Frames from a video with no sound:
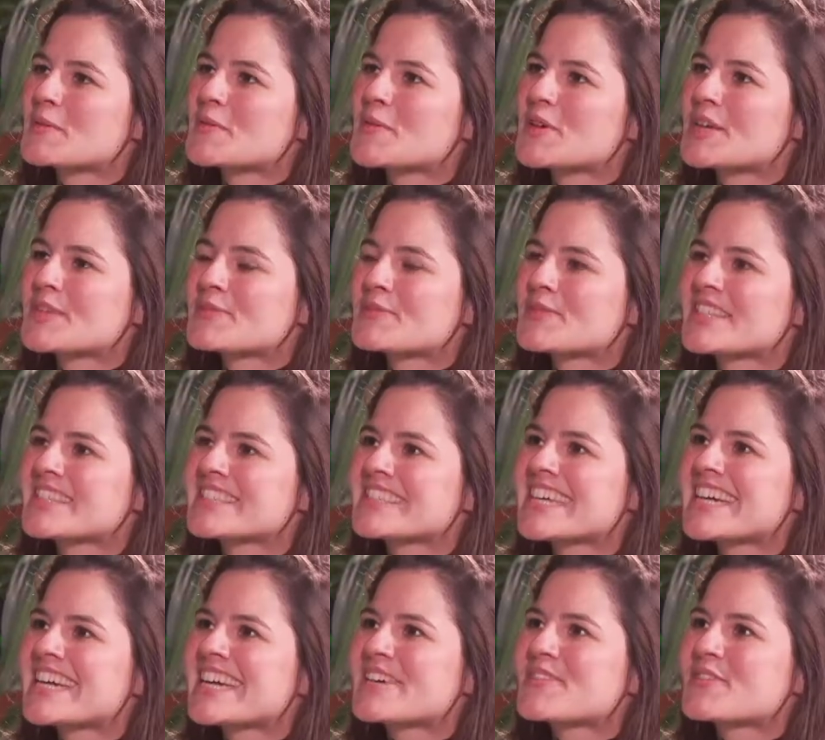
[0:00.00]
bit weird, but
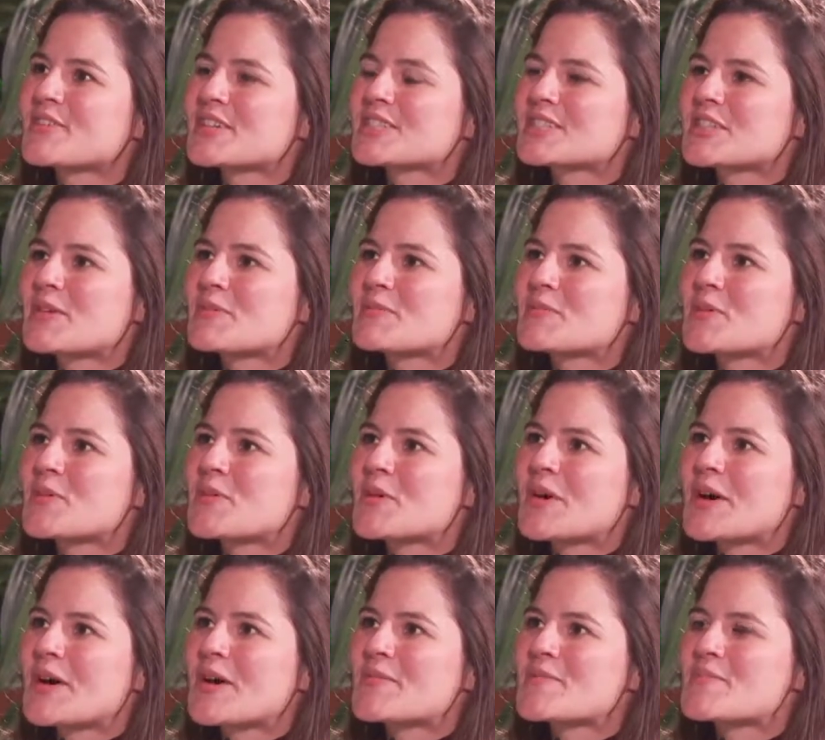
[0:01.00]
for
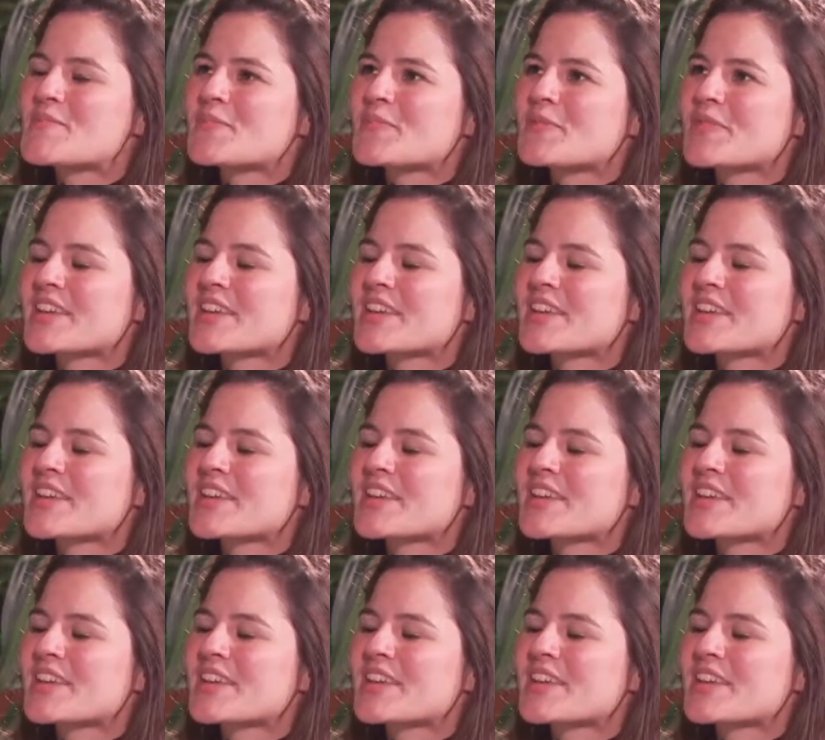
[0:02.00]
example,